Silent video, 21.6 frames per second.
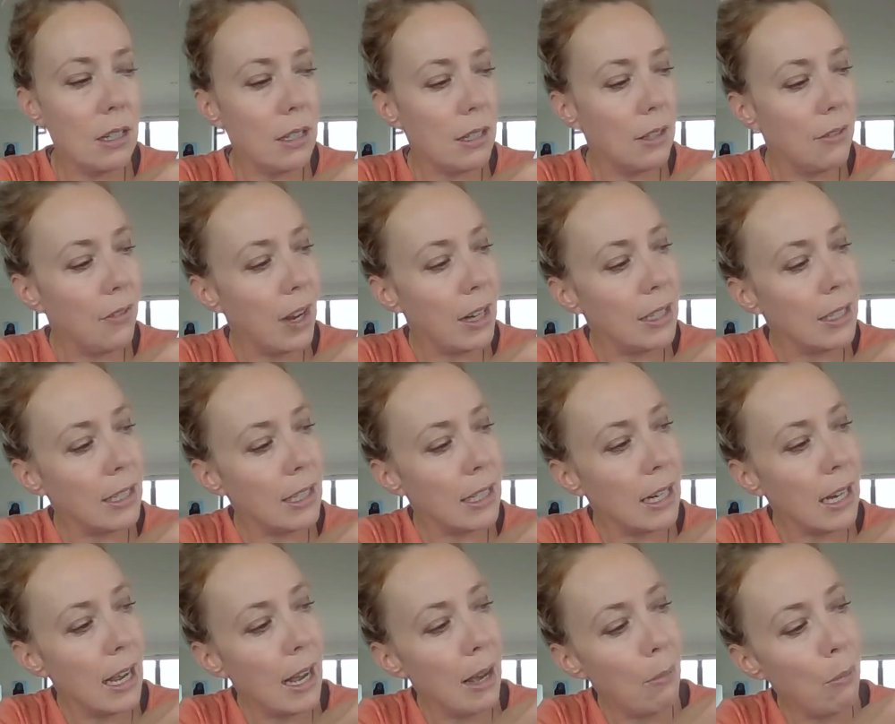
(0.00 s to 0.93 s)
is
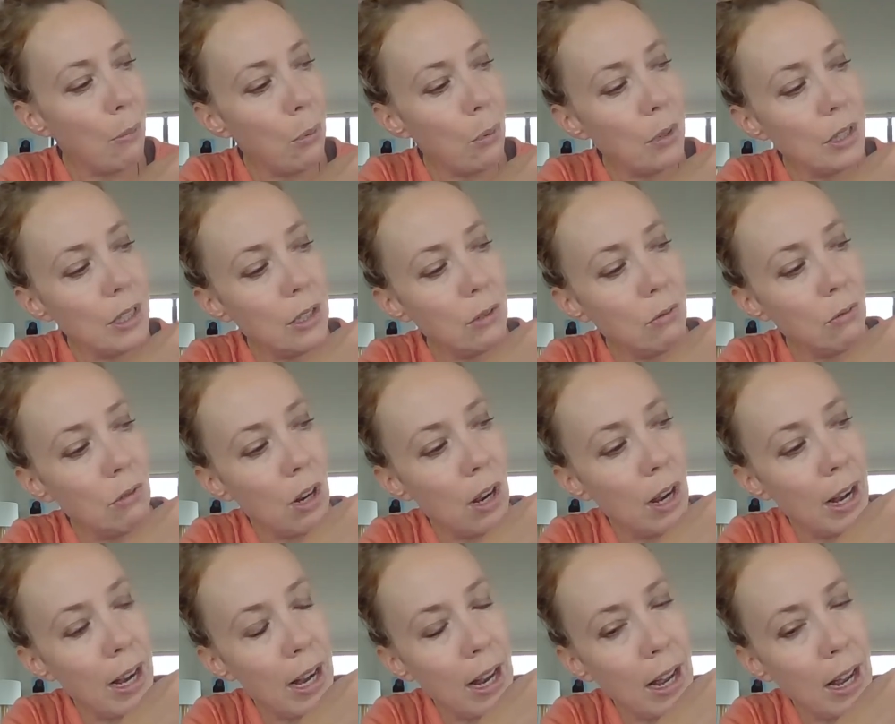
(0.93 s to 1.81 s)
facing upwards, right